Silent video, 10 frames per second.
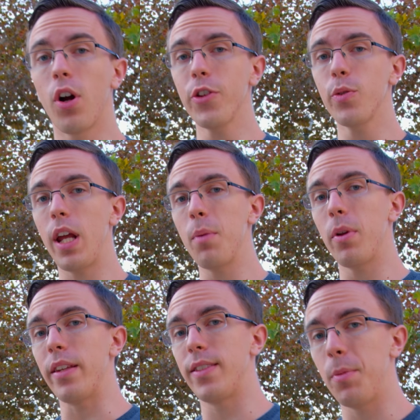also
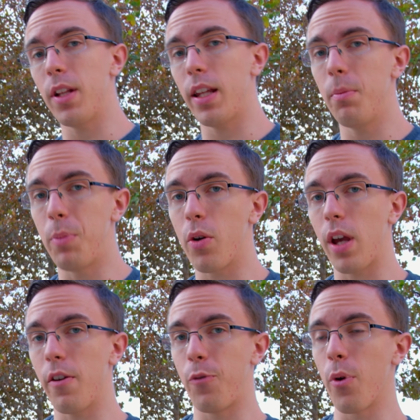enable a simulated
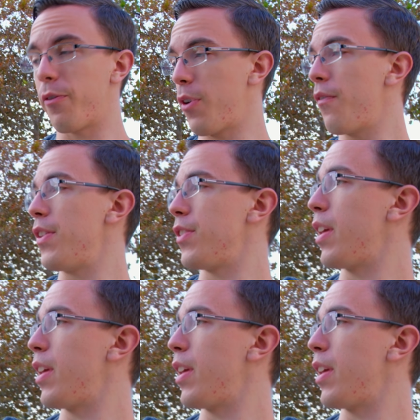bokeh for the front-facing